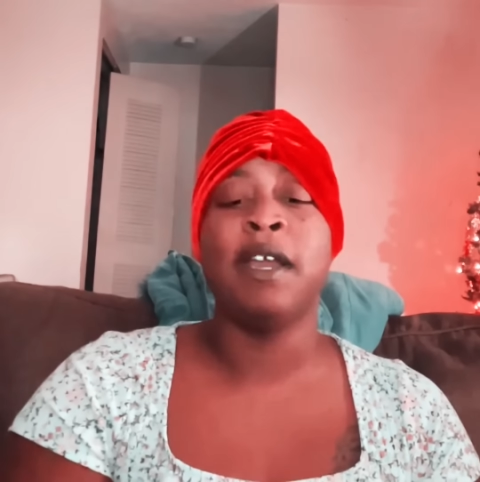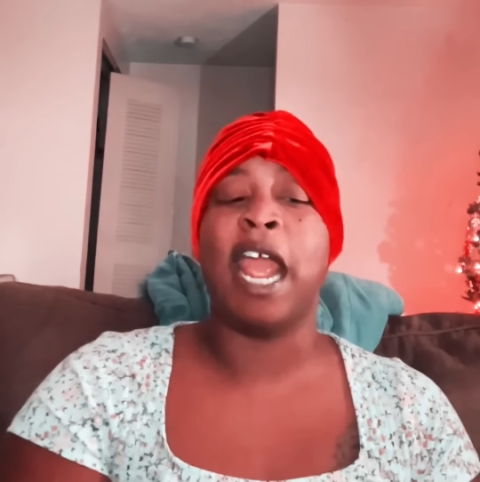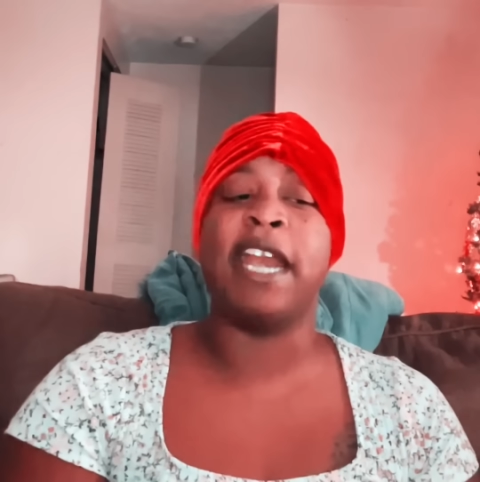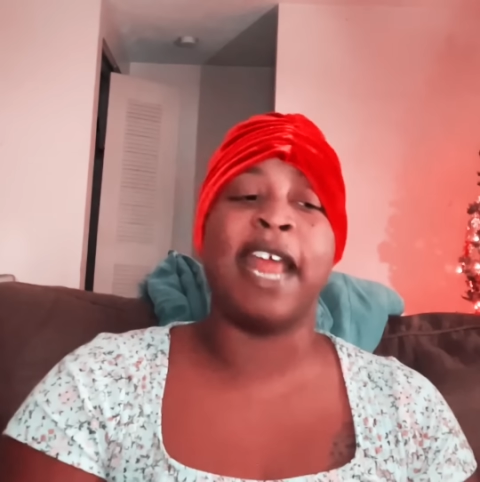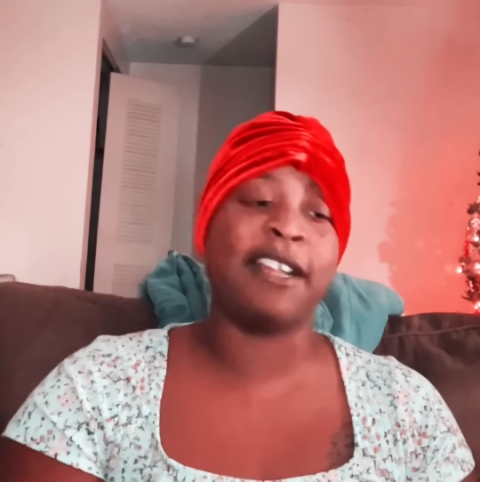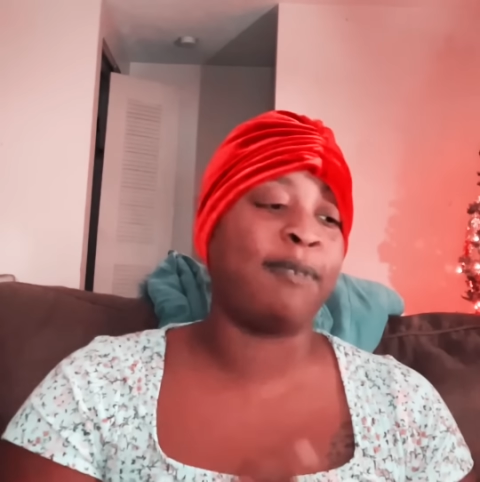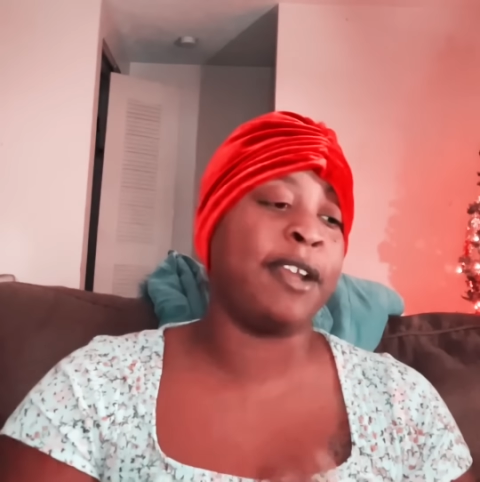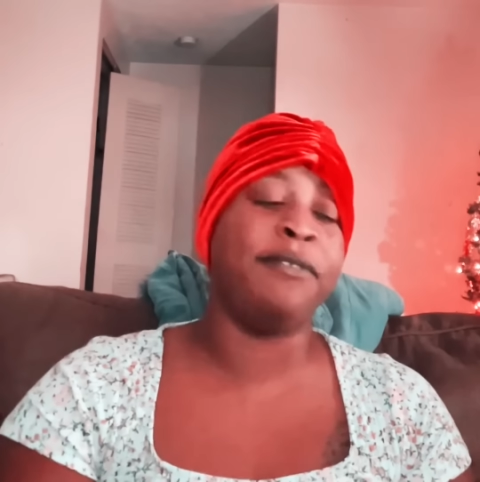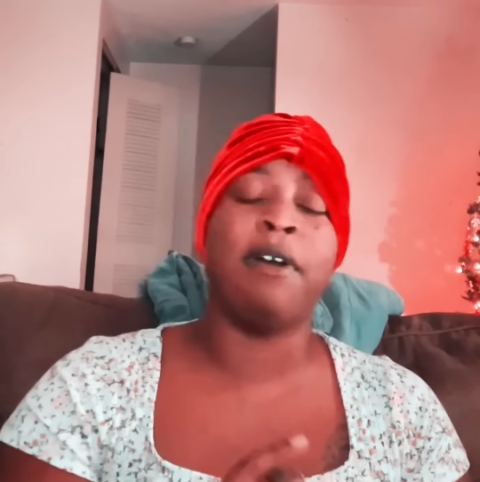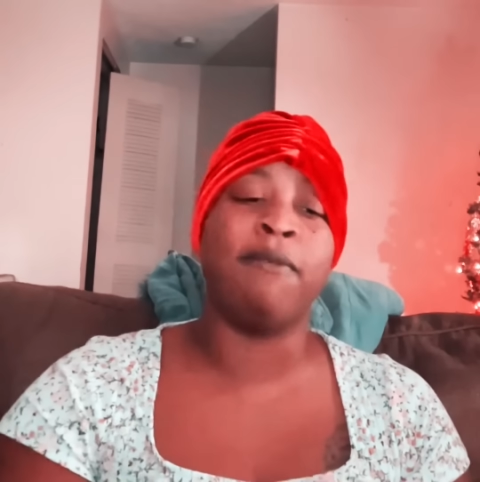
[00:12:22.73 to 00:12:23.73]
and that's why
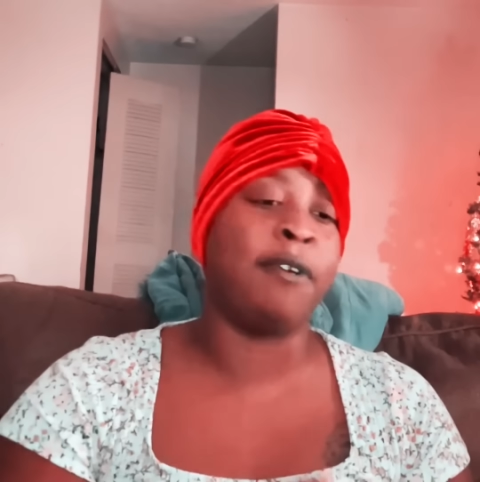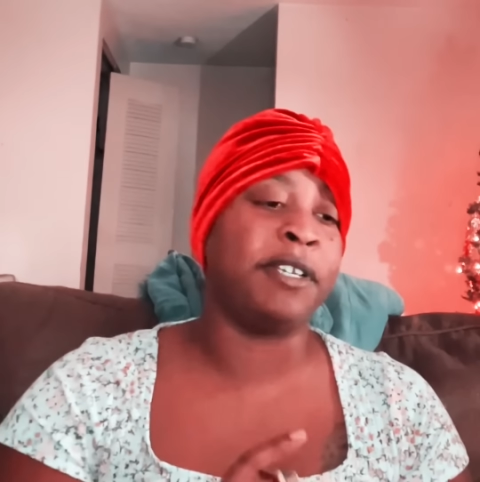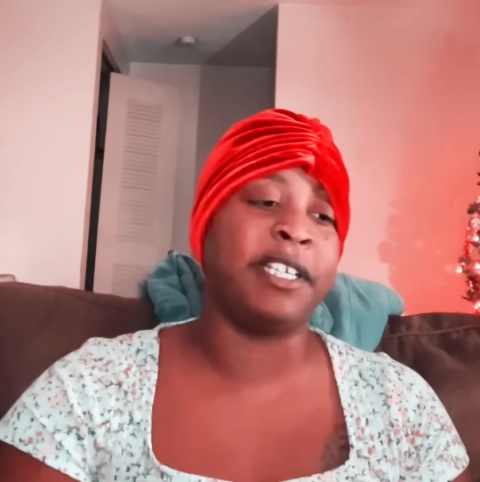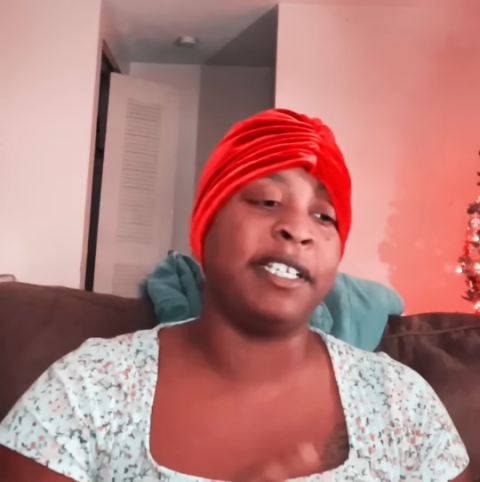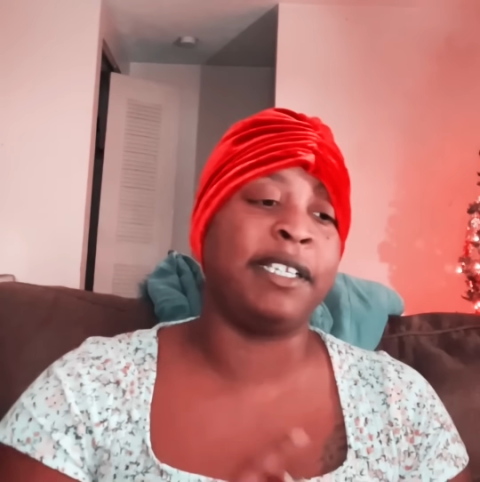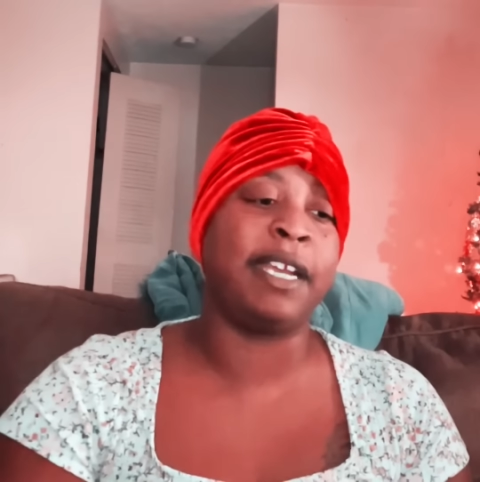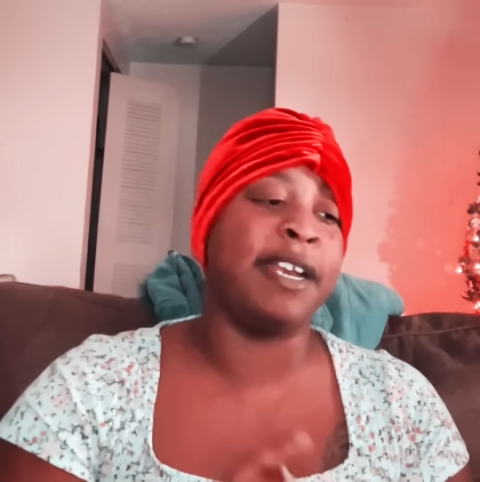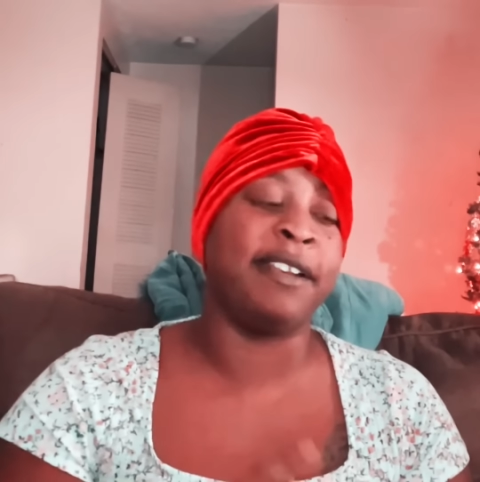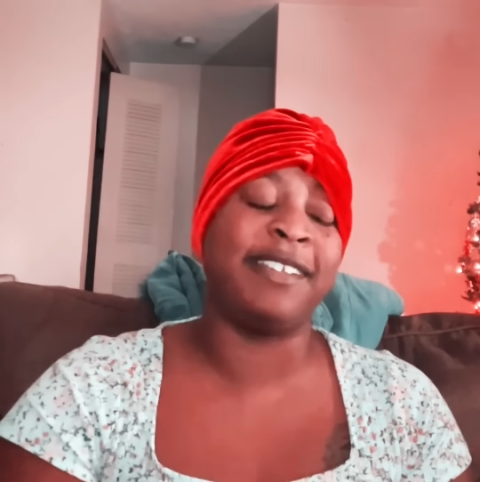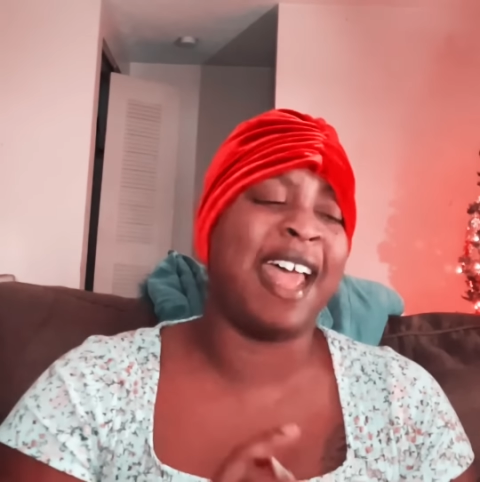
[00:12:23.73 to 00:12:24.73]
you don't want to
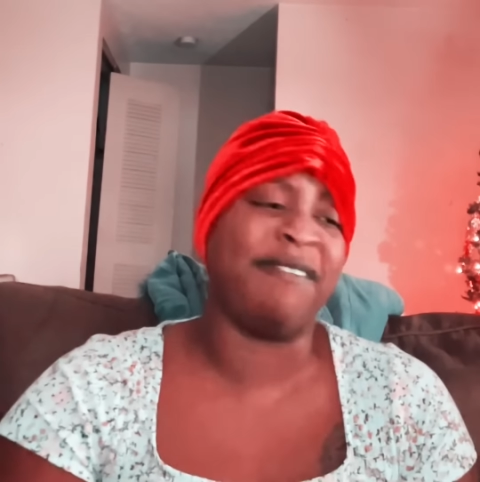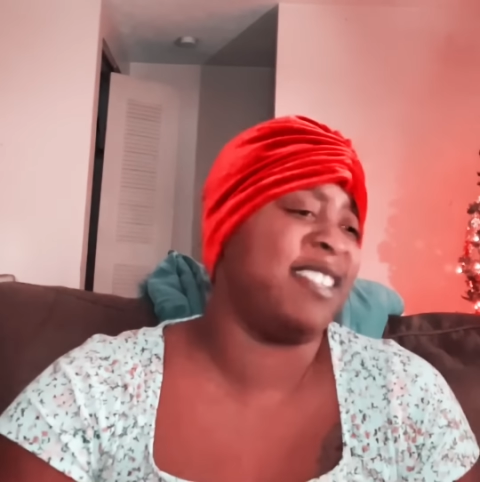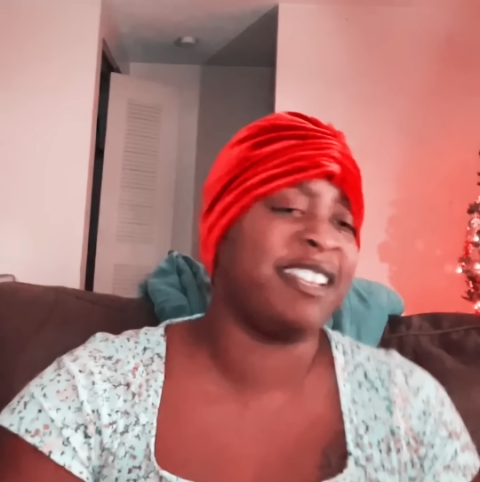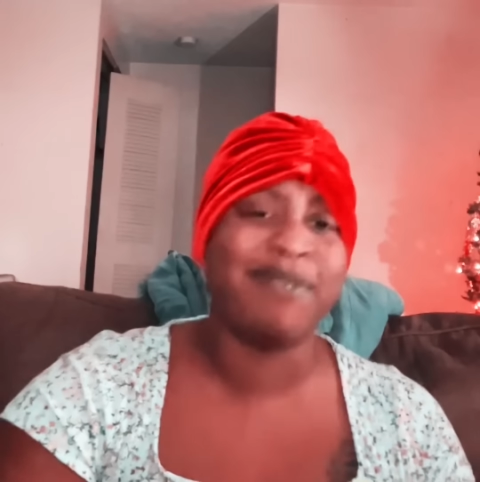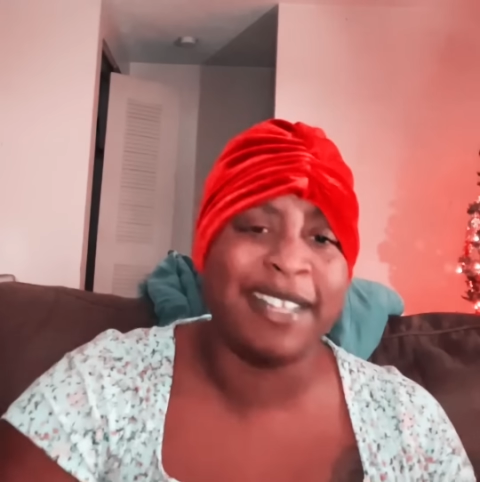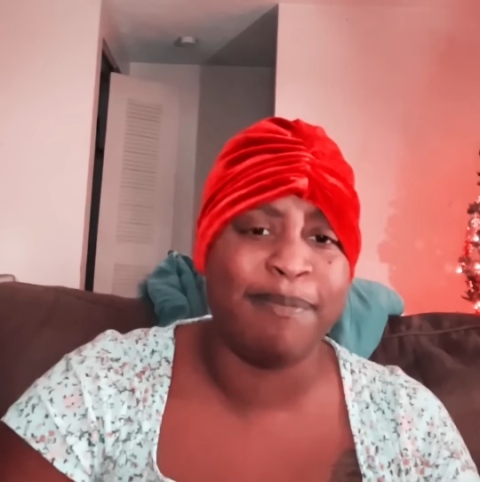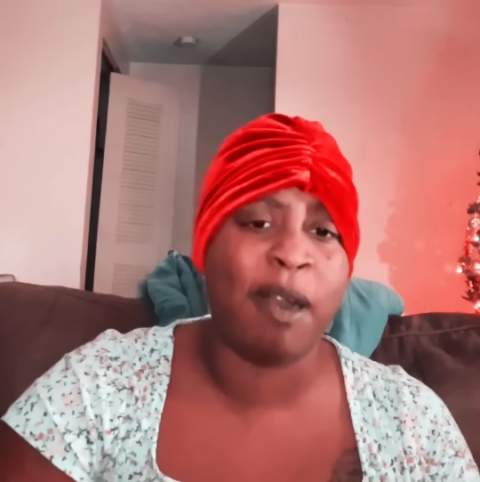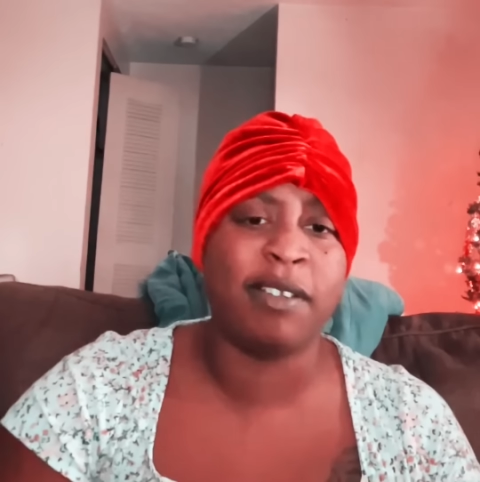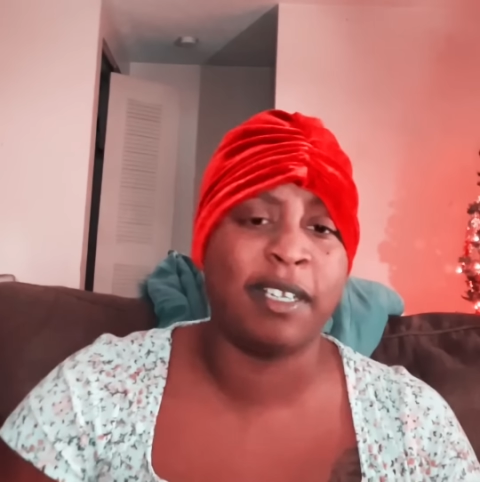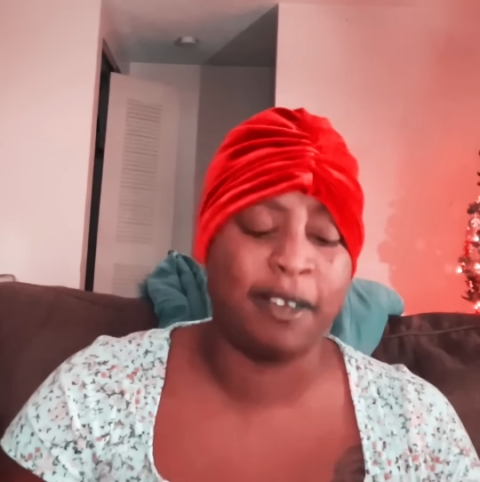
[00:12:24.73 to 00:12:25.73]
have sex with this
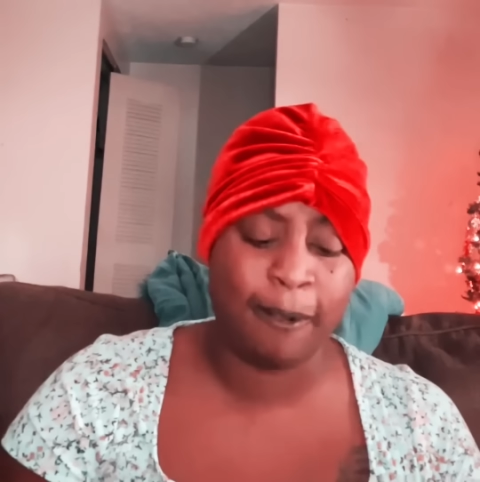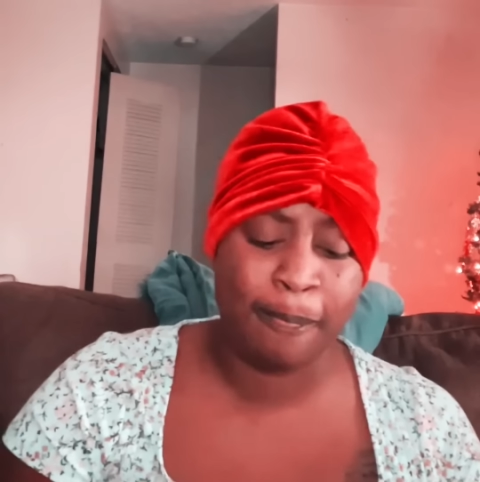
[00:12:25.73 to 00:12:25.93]
person